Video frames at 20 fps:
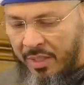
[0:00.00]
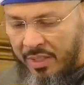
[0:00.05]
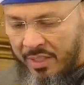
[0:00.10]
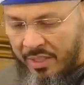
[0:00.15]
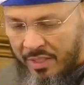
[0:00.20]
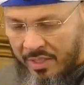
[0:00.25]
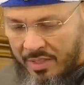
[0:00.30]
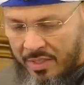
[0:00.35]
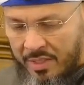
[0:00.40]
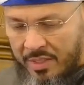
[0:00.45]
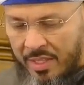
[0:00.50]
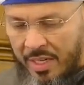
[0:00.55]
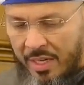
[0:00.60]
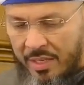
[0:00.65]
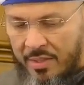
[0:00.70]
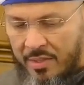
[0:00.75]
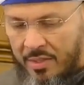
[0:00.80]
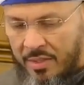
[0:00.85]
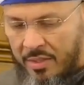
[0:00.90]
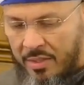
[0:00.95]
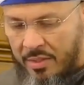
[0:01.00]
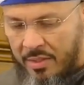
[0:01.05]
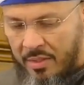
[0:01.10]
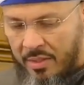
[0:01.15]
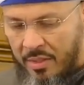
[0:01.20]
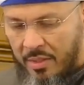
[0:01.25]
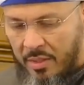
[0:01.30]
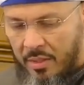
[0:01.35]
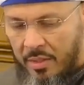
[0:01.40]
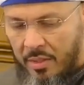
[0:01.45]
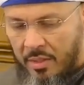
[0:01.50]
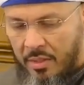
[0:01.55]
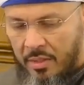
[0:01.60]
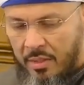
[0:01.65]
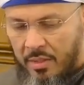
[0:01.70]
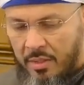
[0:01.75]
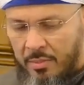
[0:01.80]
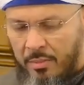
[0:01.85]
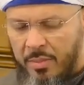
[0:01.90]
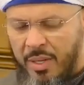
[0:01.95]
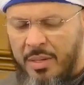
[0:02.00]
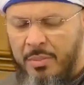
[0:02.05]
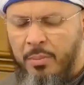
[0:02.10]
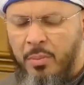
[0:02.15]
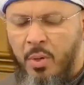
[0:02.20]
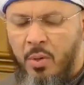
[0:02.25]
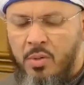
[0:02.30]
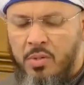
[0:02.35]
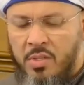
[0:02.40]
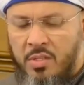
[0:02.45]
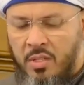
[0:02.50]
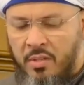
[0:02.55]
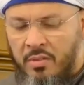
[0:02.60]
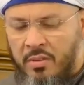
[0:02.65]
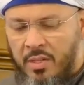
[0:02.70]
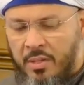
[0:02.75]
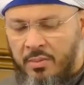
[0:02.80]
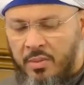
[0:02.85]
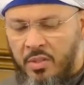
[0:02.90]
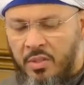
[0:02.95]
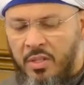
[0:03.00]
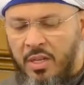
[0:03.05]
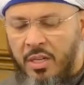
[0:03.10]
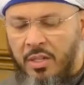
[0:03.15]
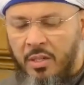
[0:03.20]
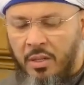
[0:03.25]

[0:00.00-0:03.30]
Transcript: but it is a test. But most of them do